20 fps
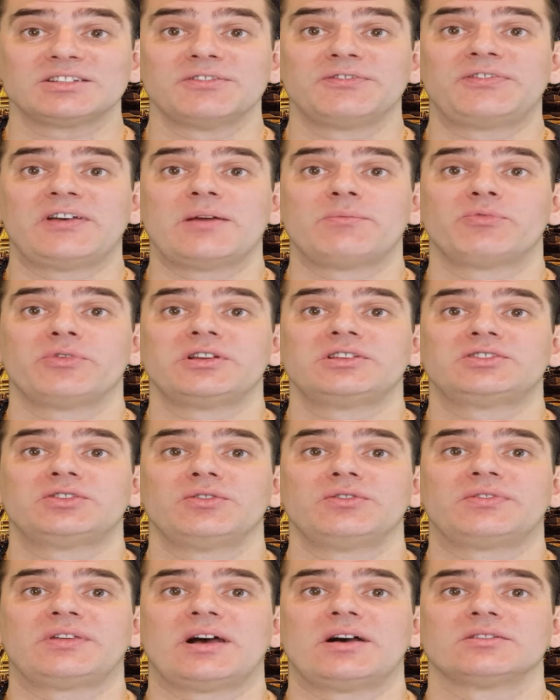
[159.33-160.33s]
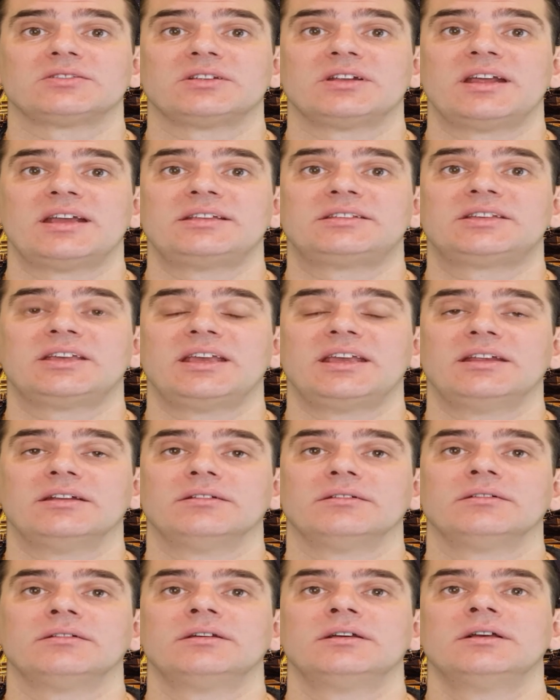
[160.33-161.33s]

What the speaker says: of February 2018.